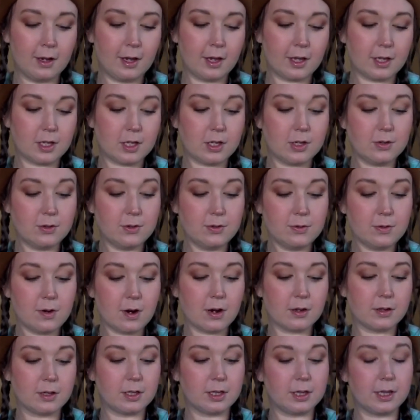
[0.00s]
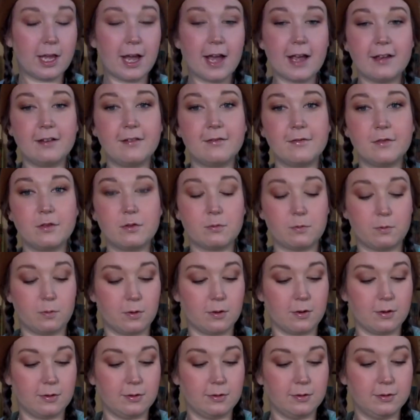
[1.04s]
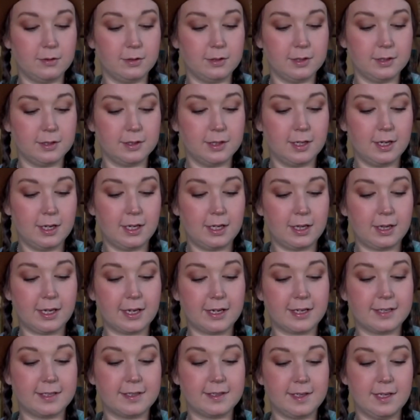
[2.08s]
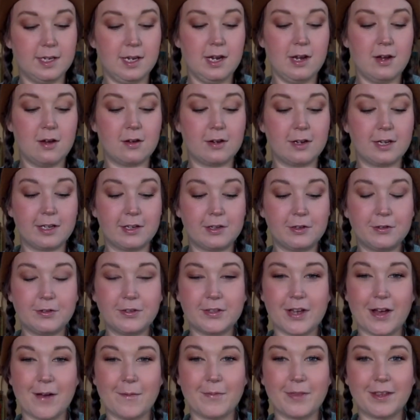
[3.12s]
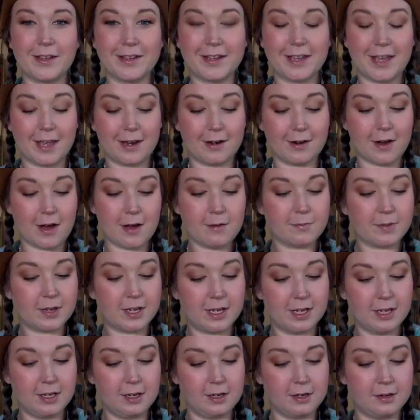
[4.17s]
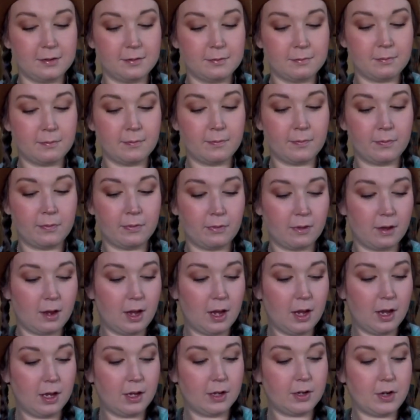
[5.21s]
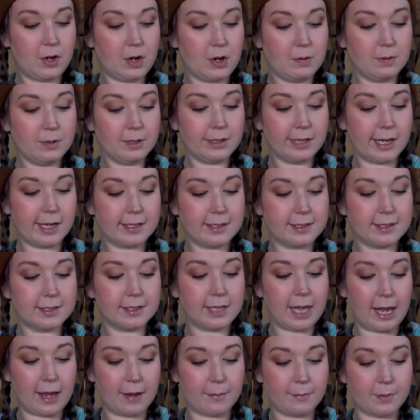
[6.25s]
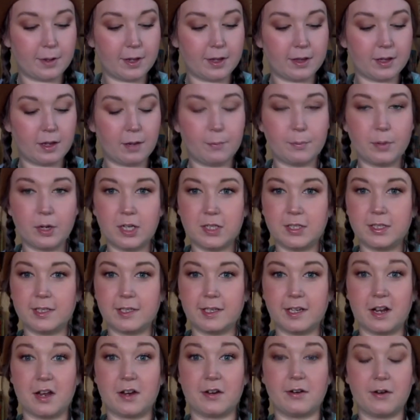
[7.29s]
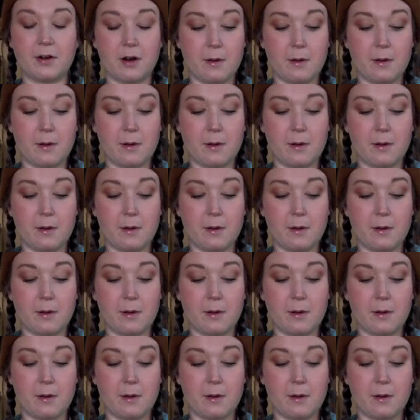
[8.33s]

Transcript: You are the light of the world, like a city on a hilltop that cannot be hidden. No one lights a lamp and then puts it under a